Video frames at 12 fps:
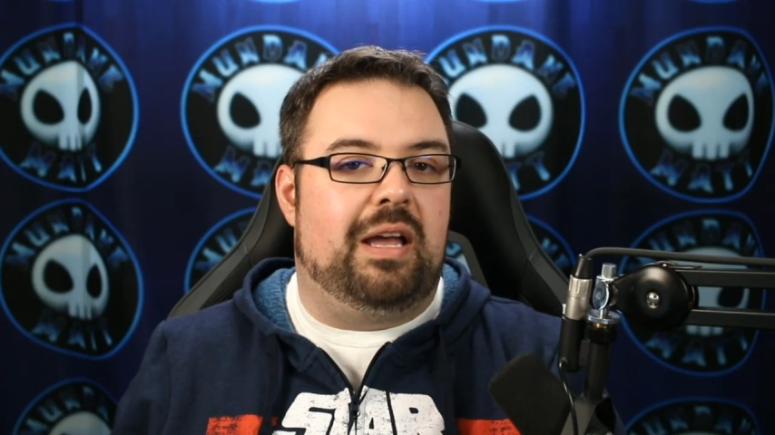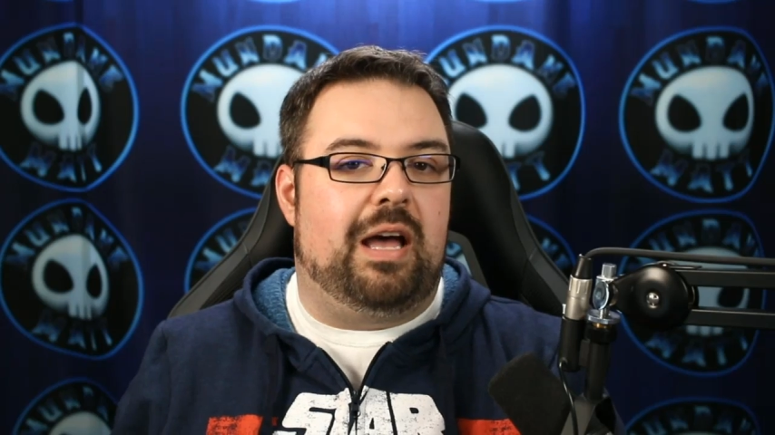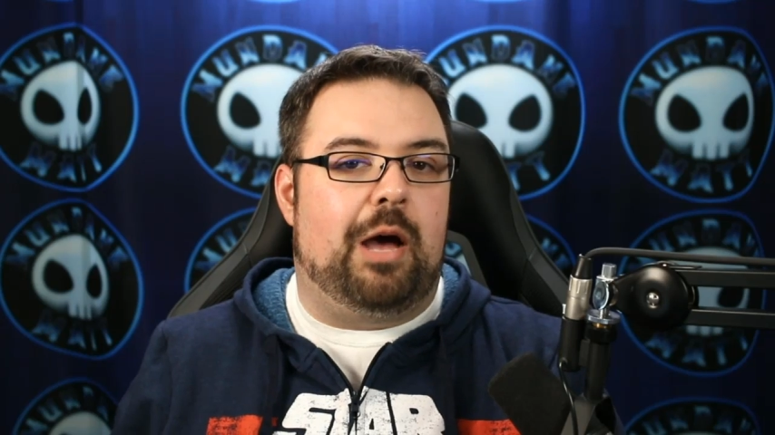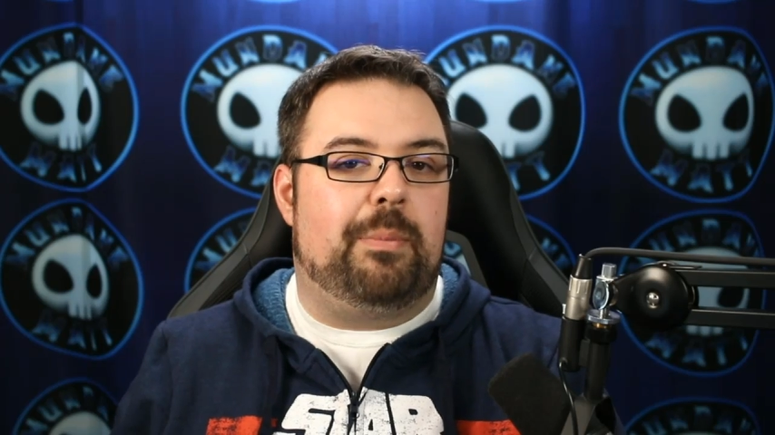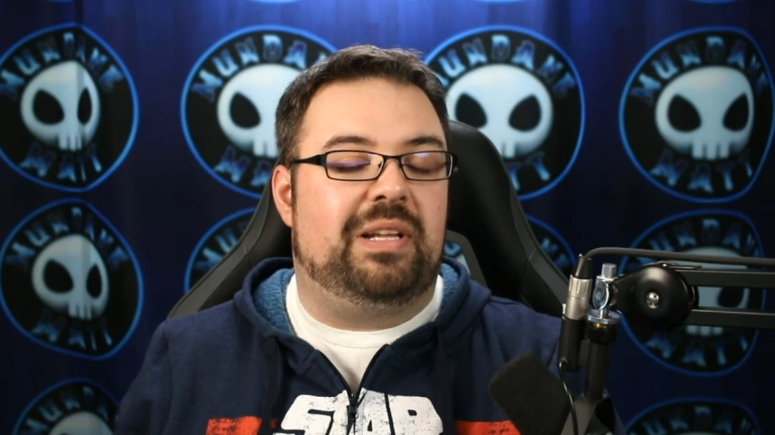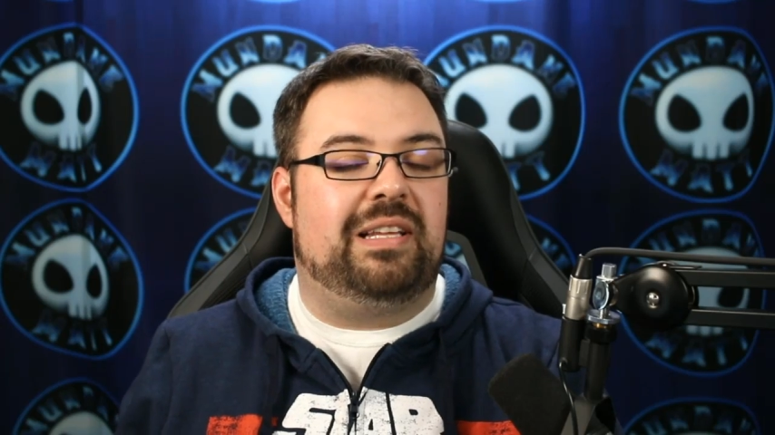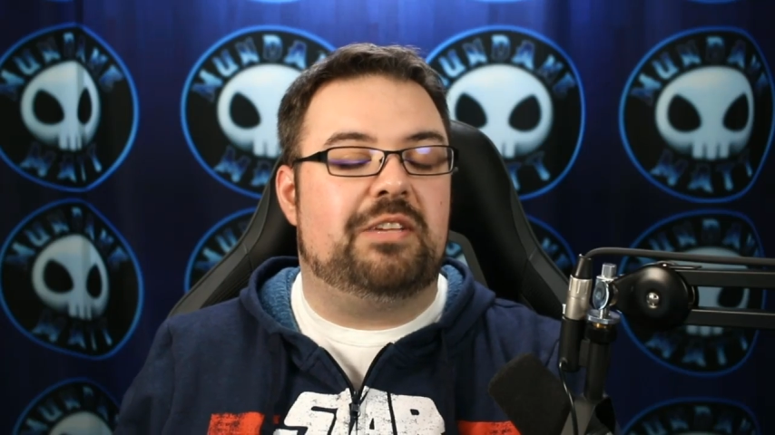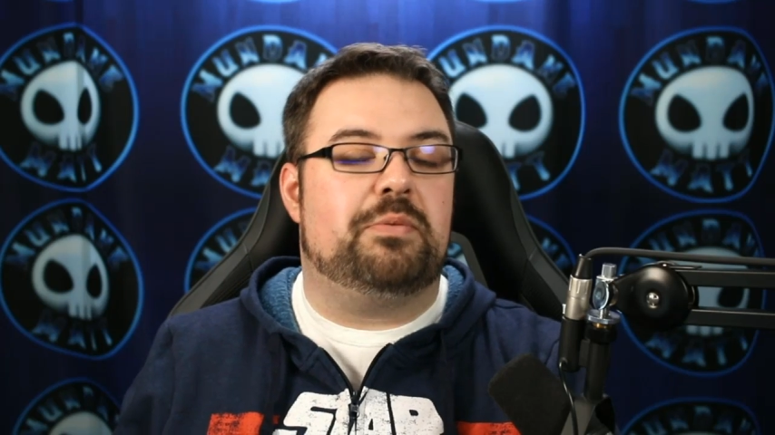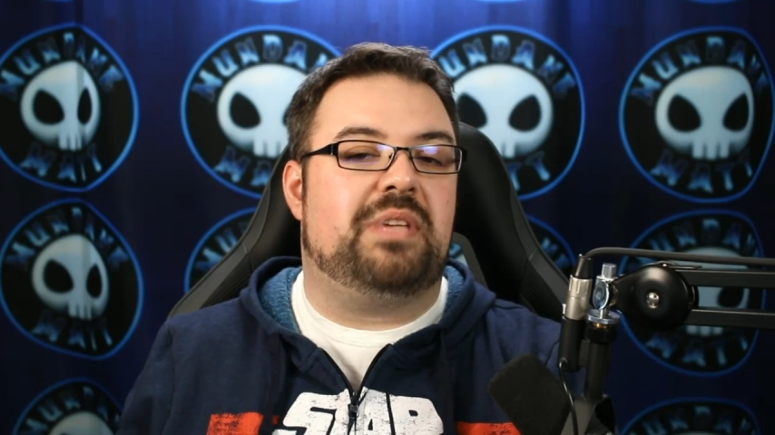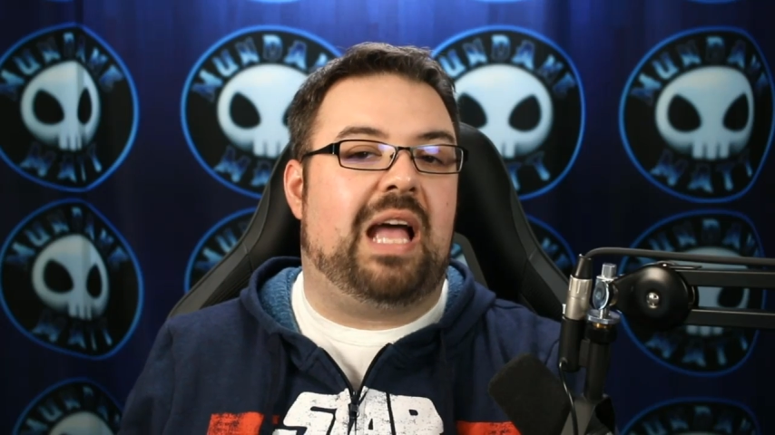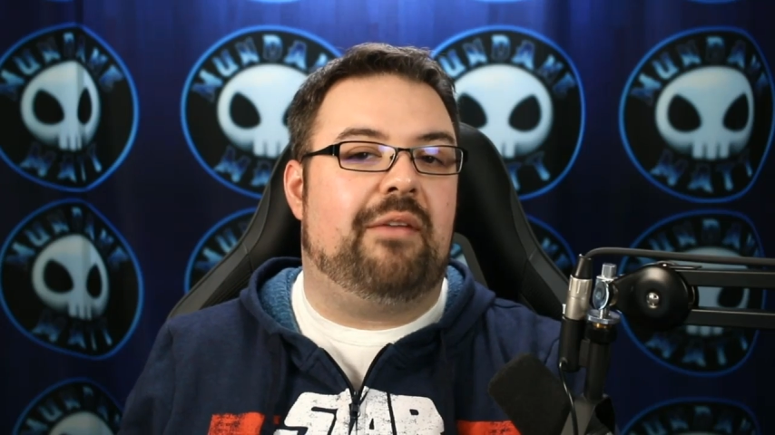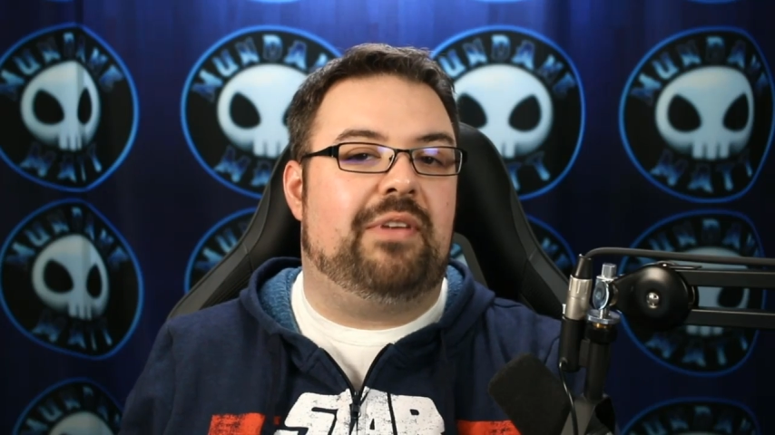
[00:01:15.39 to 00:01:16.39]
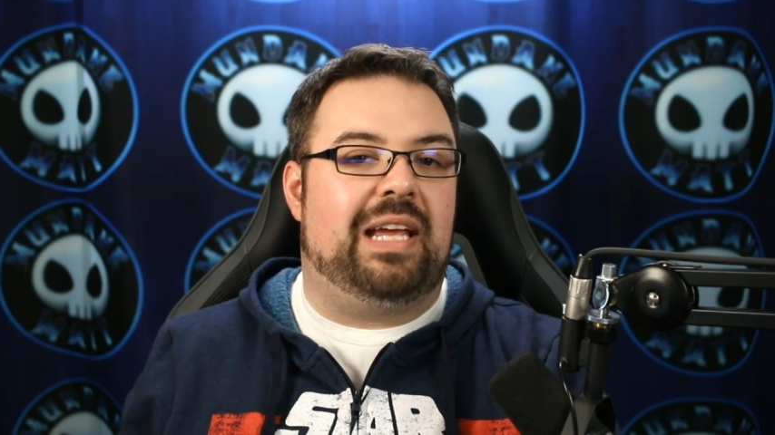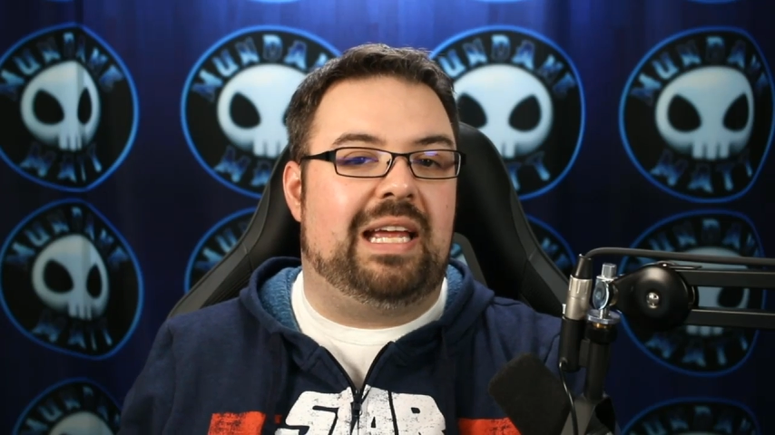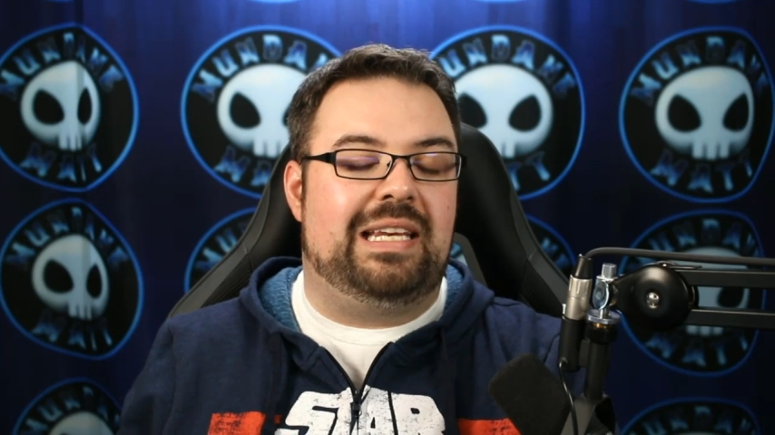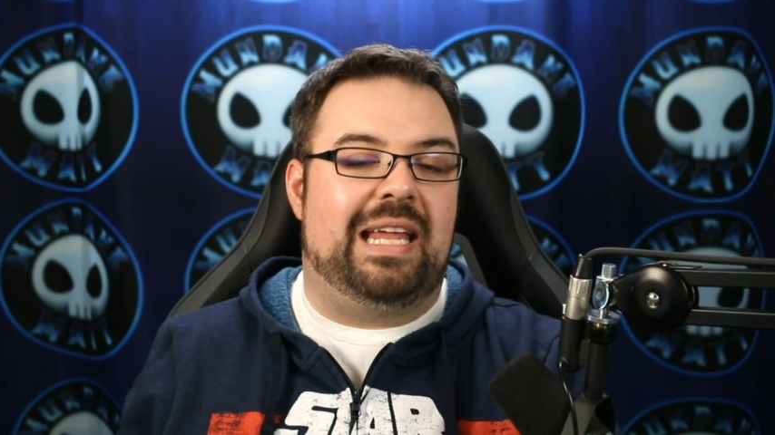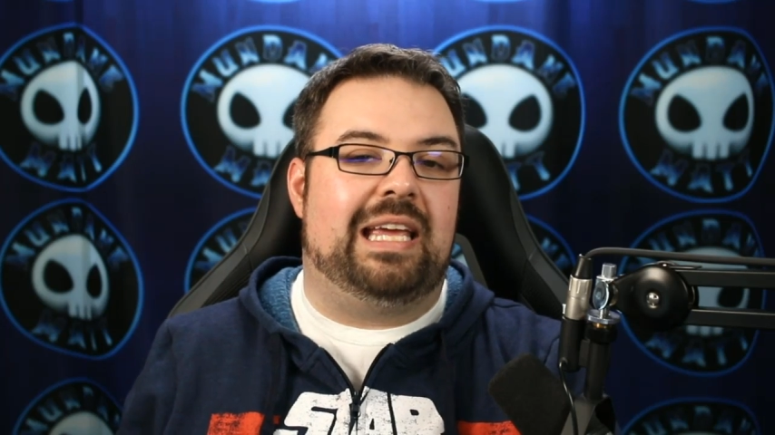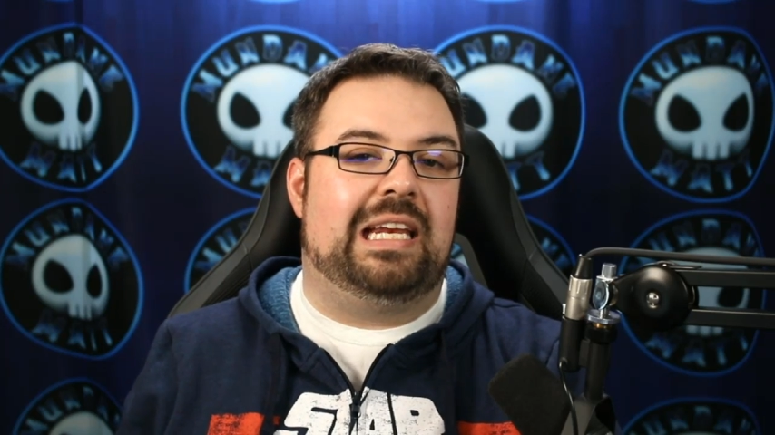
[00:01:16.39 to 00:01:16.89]
But this was having a
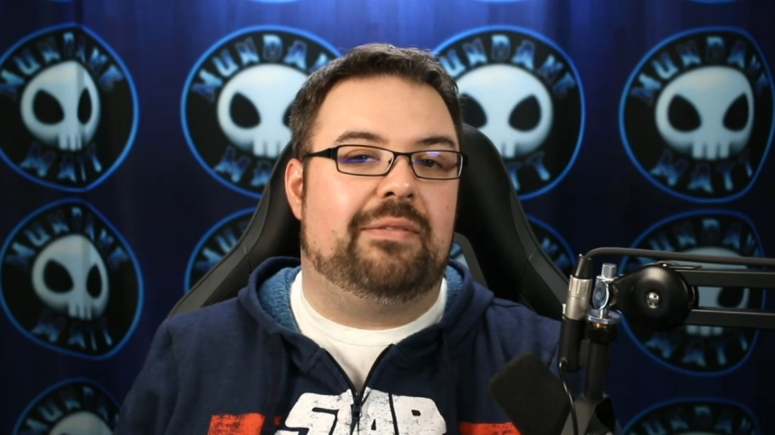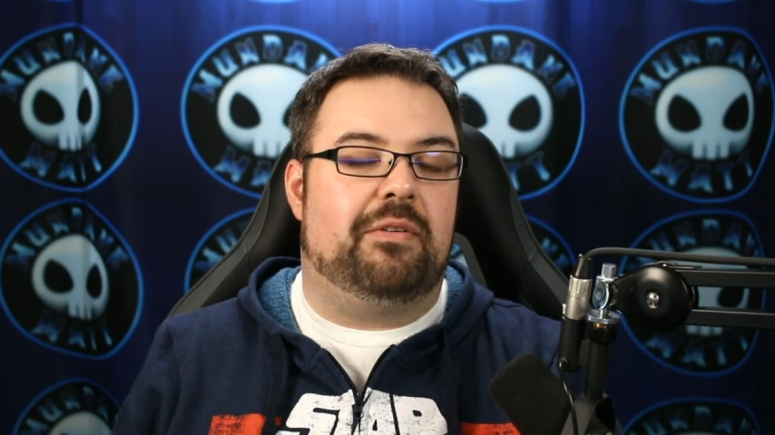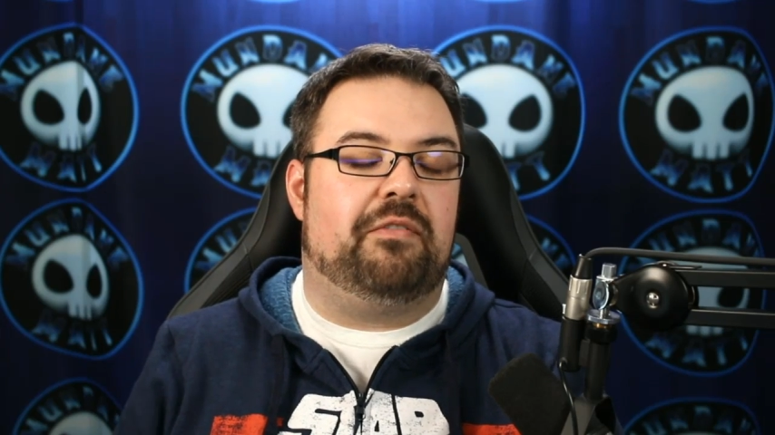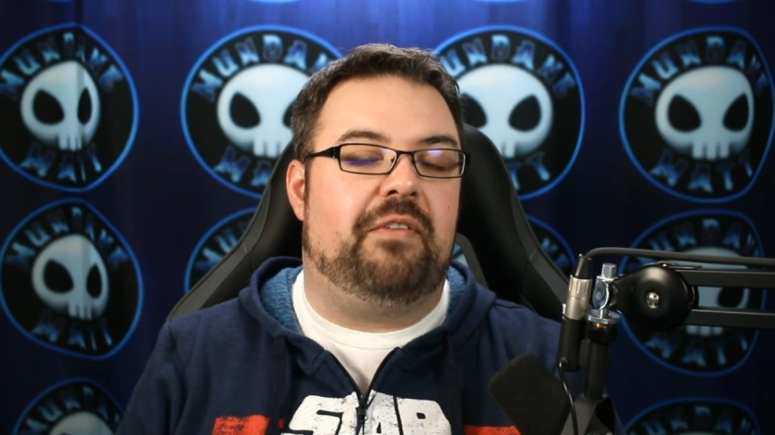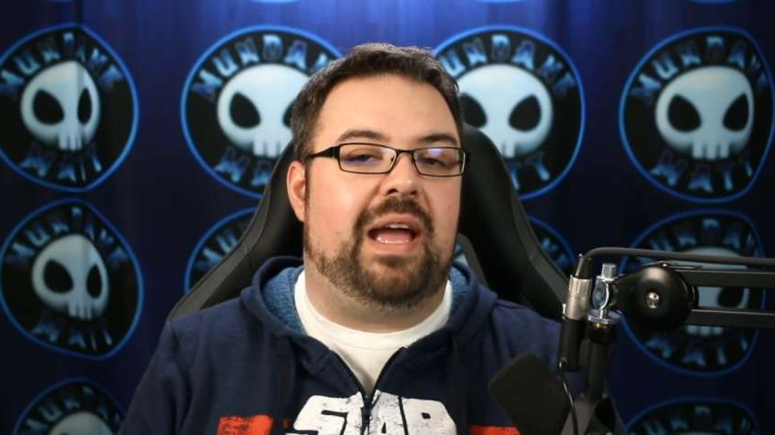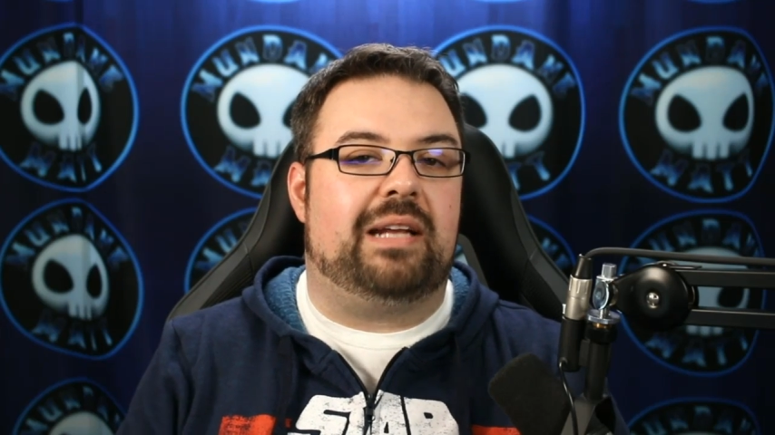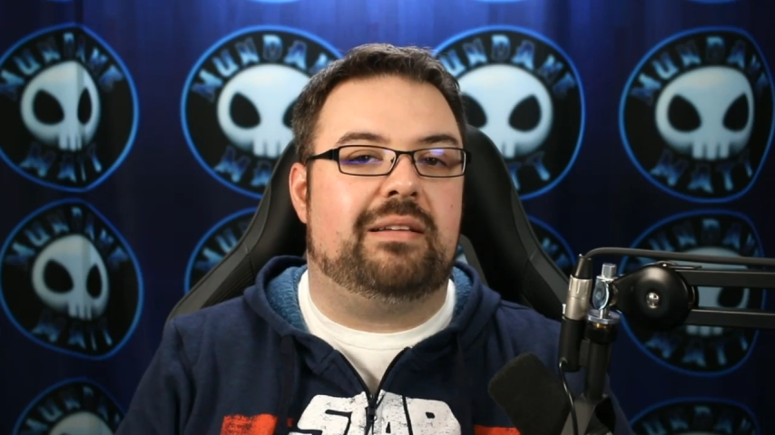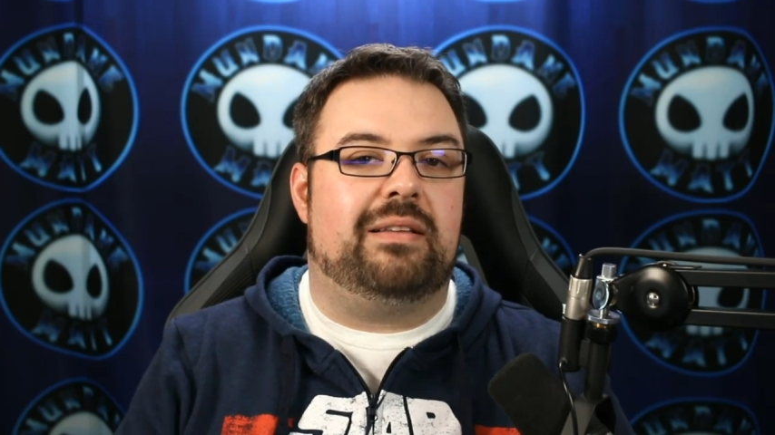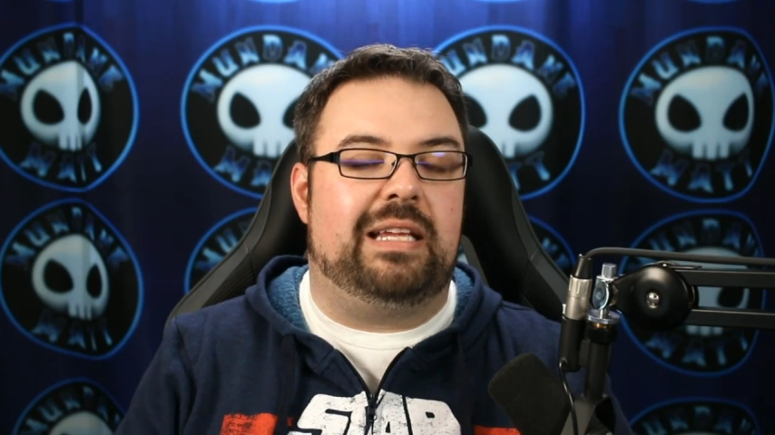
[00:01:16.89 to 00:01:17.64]
negative effect.